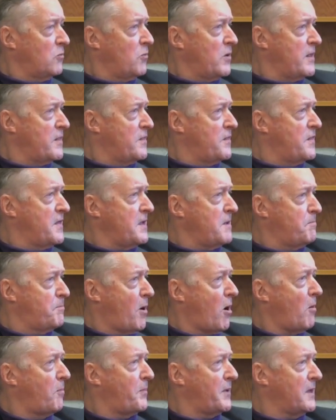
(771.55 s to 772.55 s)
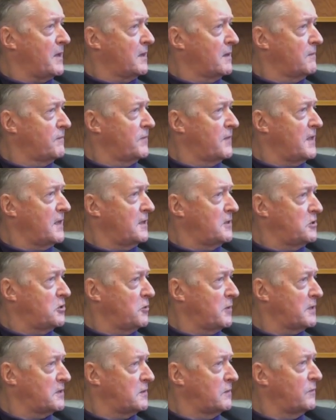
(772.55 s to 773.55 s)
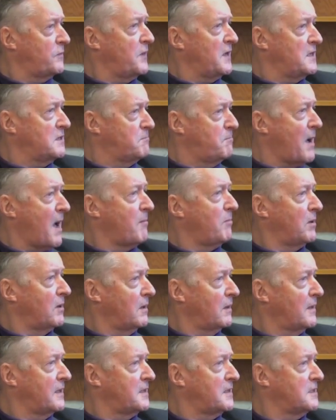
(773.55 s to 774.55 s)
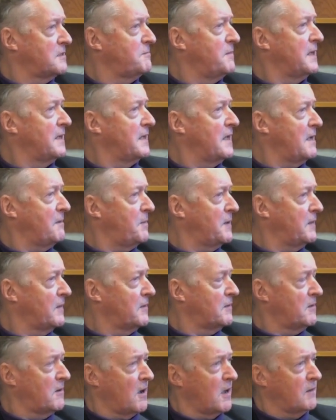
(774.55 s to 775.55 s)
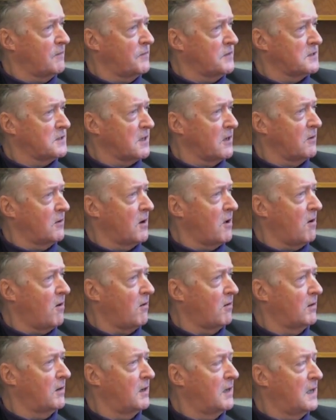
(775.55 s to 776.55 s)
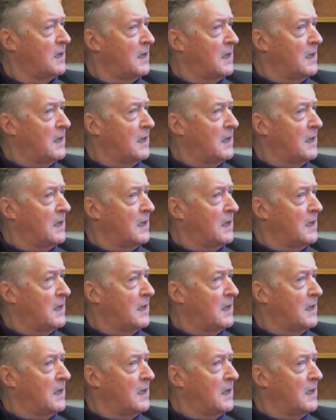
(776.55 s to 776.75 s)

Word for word: with the popping of the tuition fees bubble that has been keeping them going for so long.